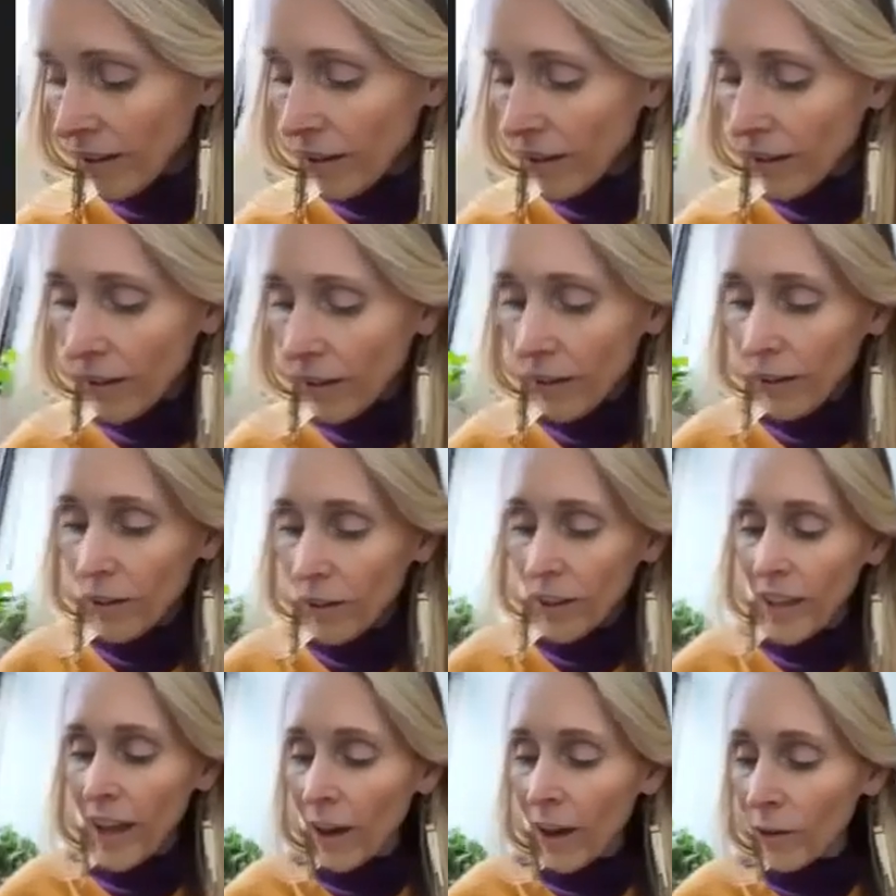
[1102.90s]
You
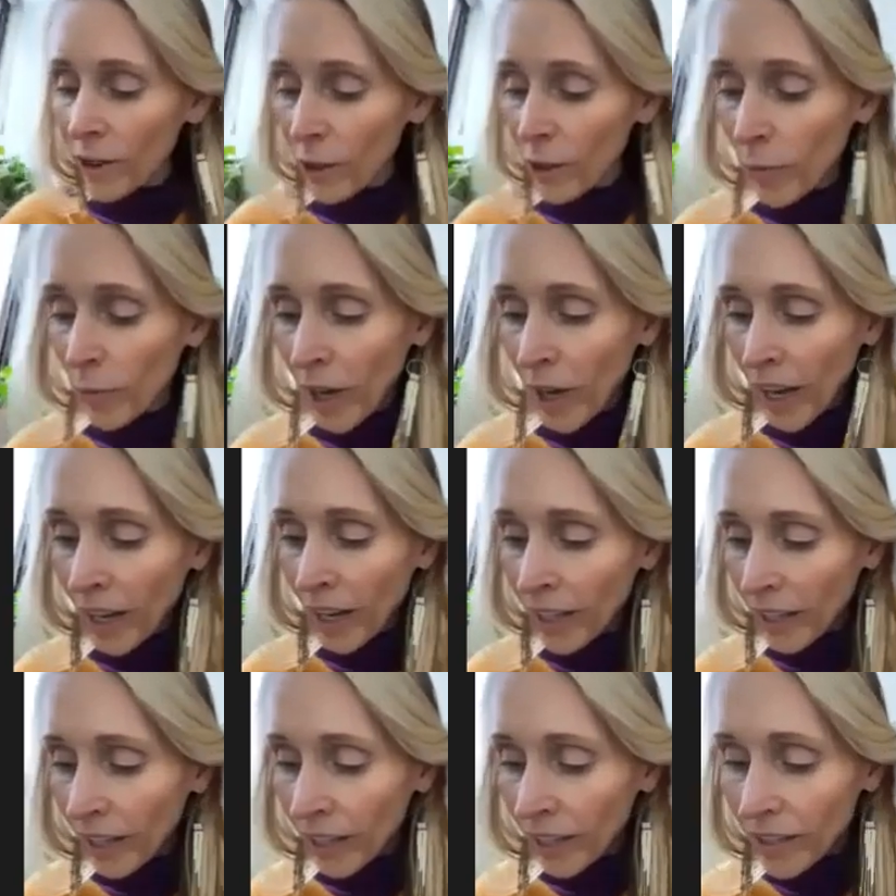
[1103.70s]
allow your
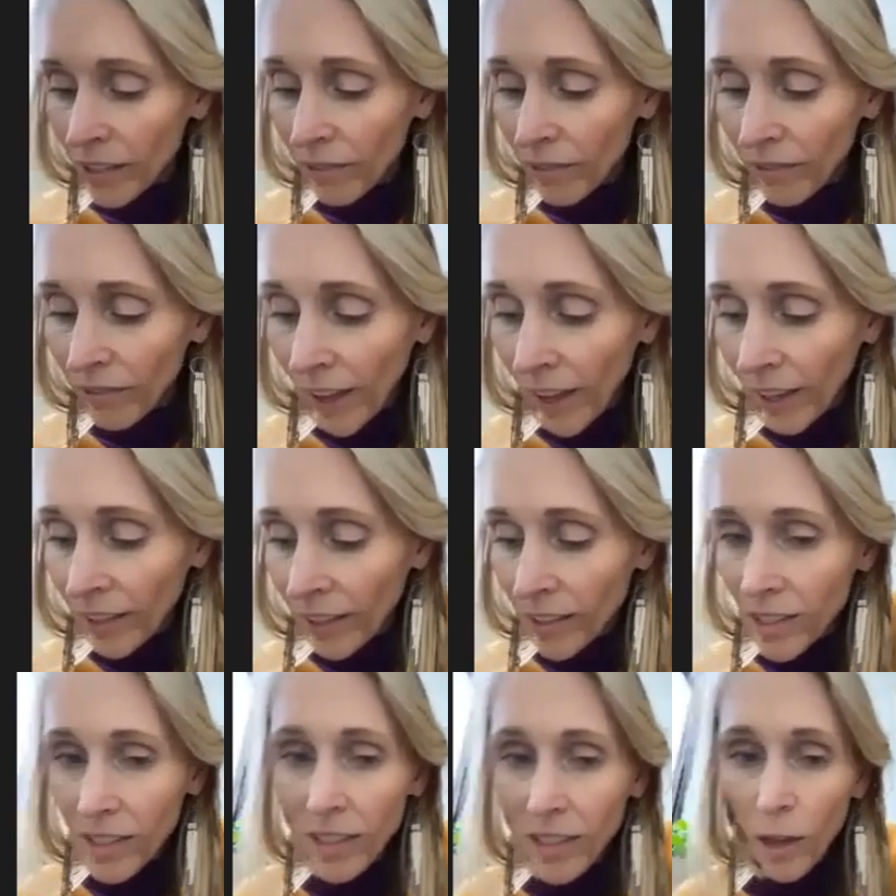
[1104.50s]
body to
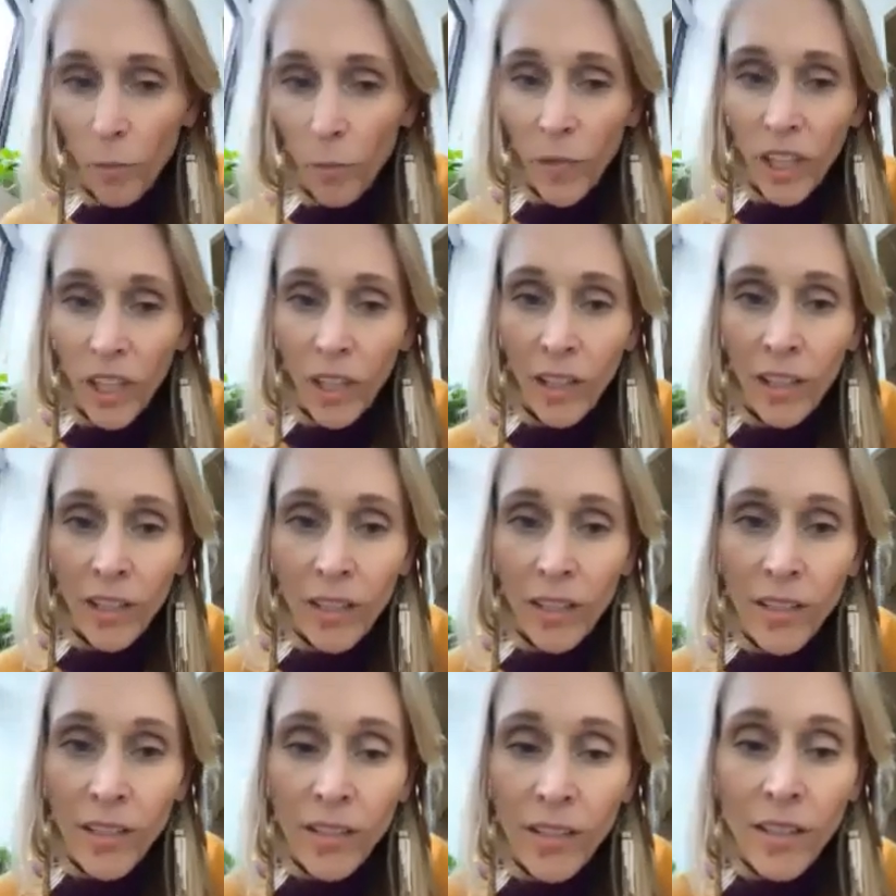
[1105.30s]
find some
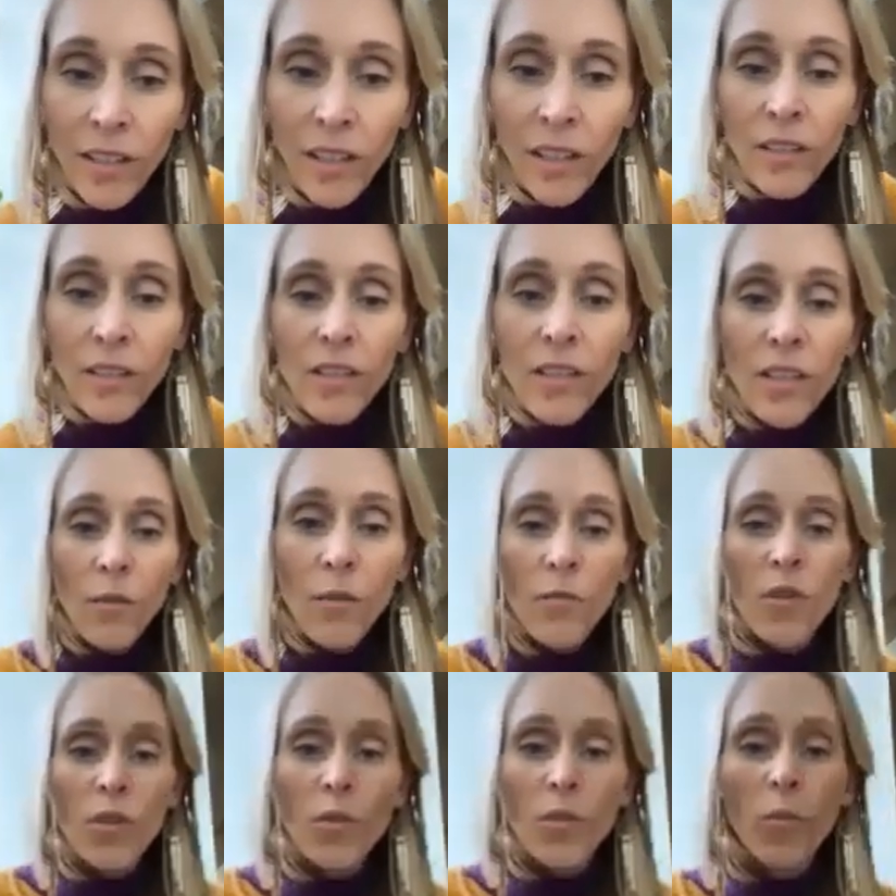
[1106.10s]
ease, some
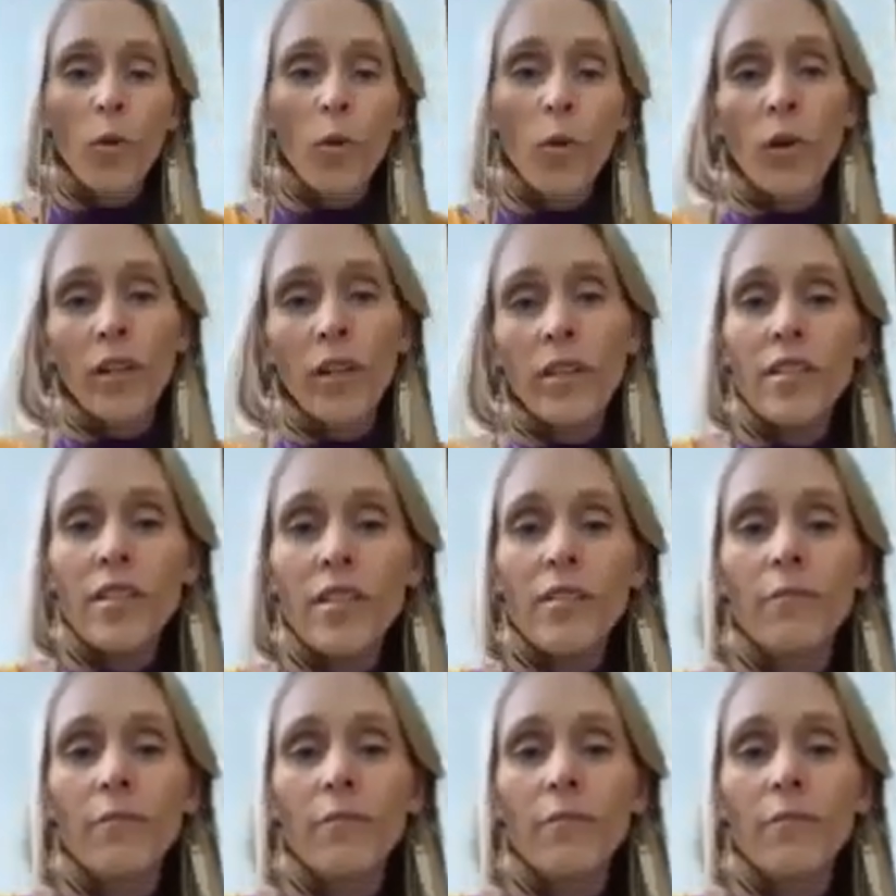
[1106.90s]
support.